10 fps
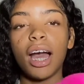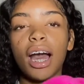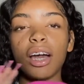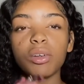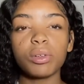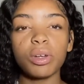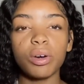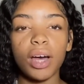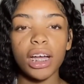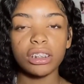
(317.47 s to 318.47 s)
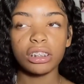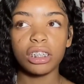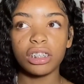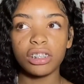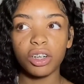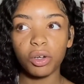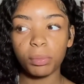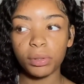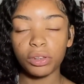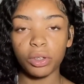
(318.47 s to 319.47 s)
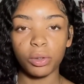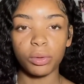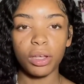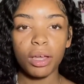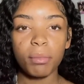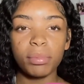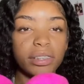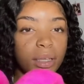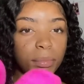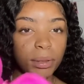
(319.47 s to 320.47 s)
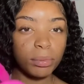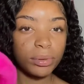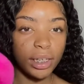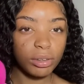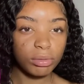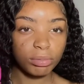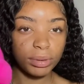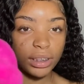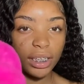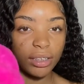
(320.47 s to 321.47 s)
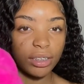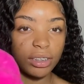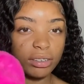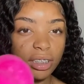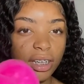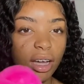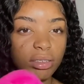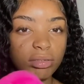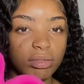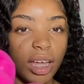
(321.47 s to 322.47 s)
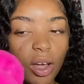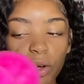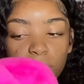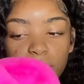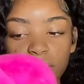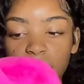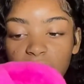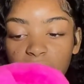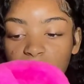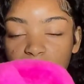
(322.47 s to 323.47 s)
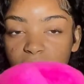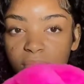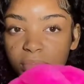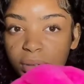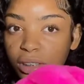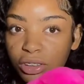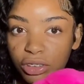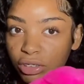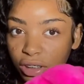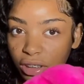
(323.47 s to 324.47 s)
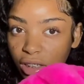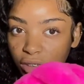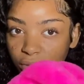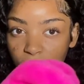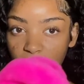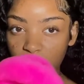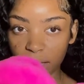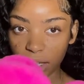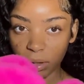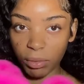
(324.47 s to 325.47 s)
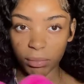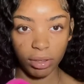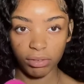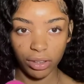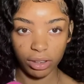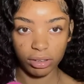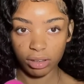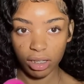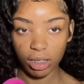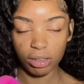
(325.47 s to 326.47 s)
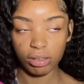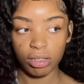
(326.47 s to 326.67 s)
I don't know actually, because they're open toed, but some people, they don't be caring, and I hope they're not being strict enough where I can't wear my fucking slides.